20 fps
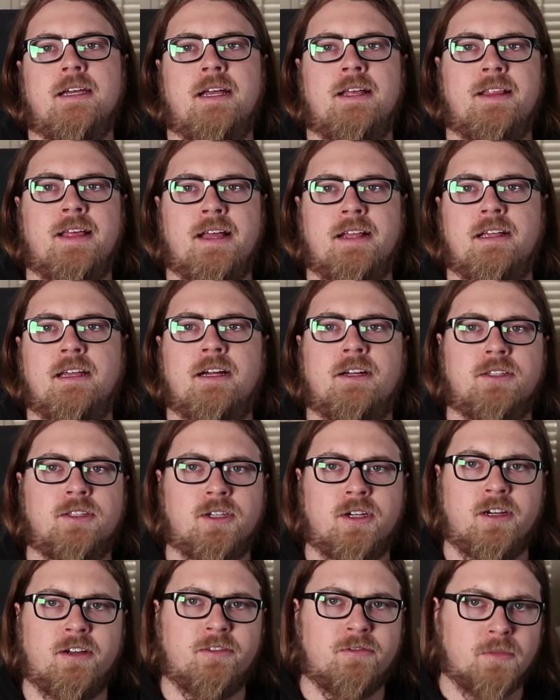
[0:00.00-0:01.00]
and that cuts
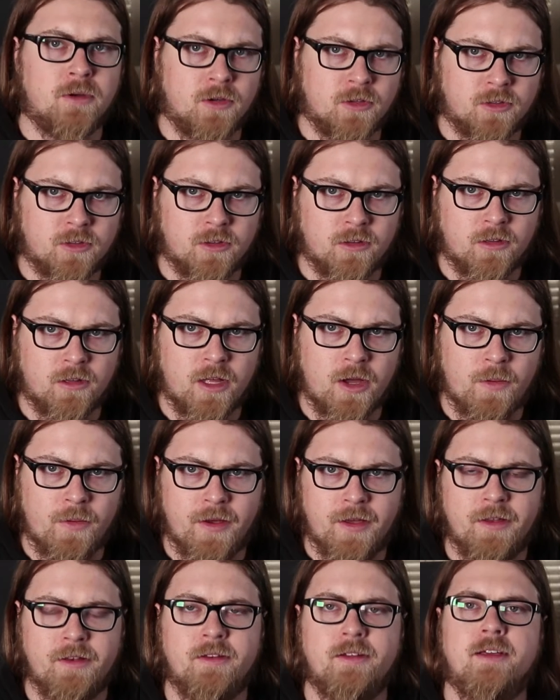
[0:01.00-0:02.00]
off most of the low
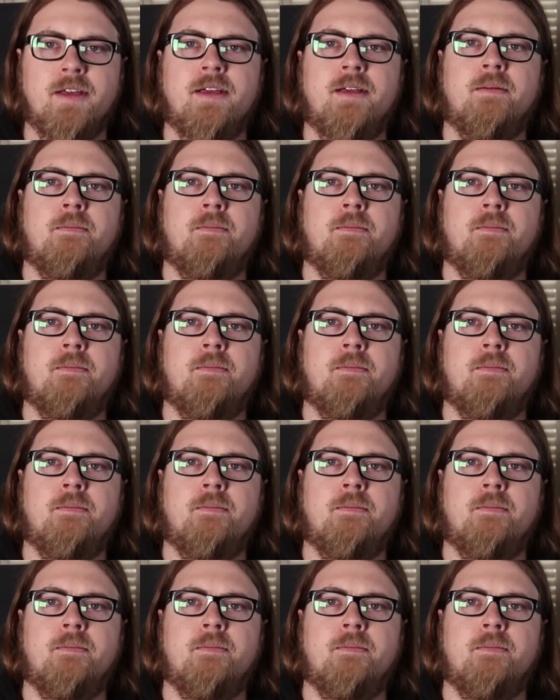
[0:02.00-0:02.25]
end.